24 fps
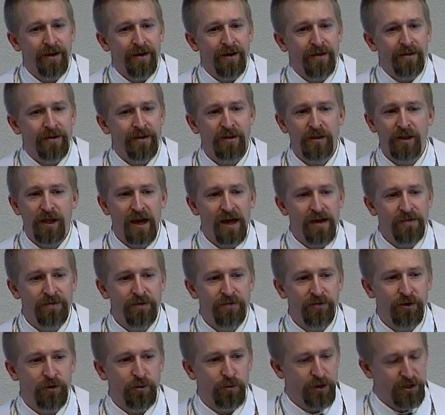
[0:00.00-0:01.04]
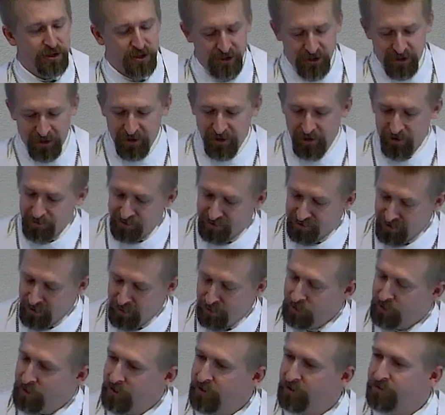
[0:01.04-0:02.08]
the life of a Christian of
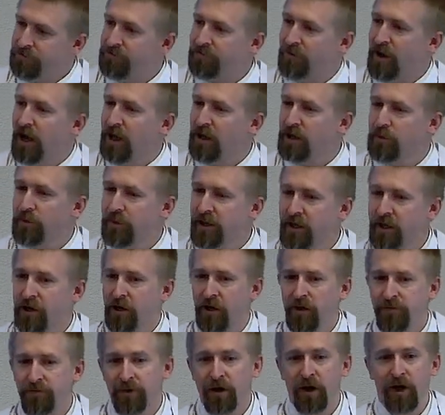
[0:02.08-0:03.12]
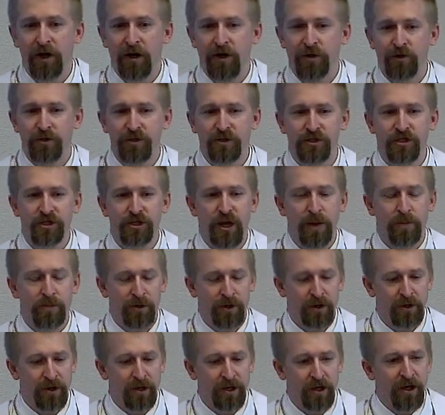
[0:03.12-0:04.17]
simply following of our Good
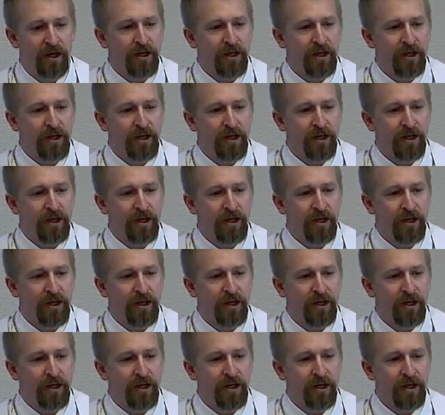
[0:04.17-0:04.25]
Shepherd,